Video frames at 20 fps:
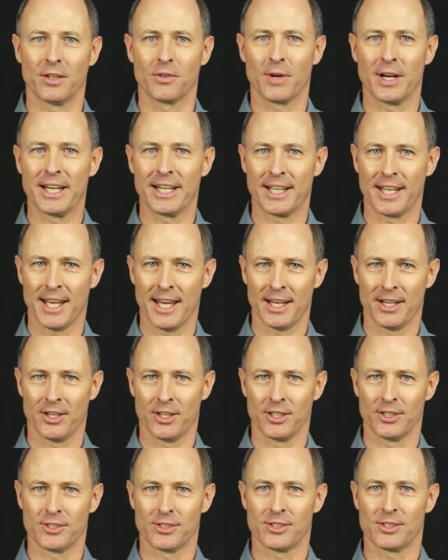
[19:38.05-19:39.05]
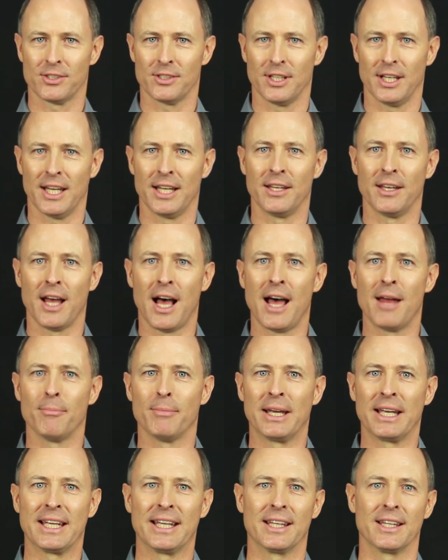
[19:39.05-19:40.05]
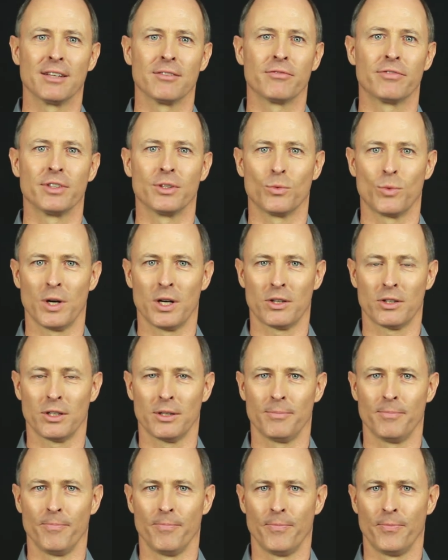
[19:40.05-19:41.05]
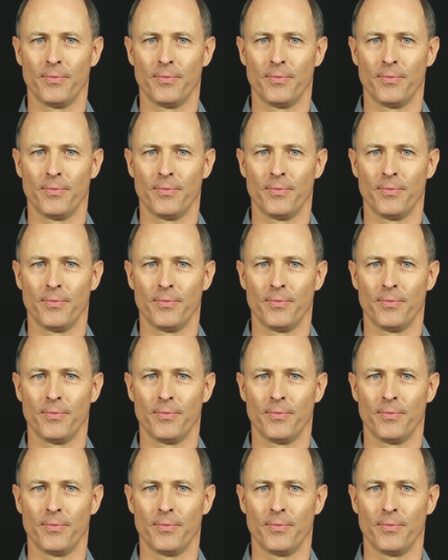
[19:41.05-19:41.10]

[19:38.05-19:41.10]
great candidates and not making them feel welcome.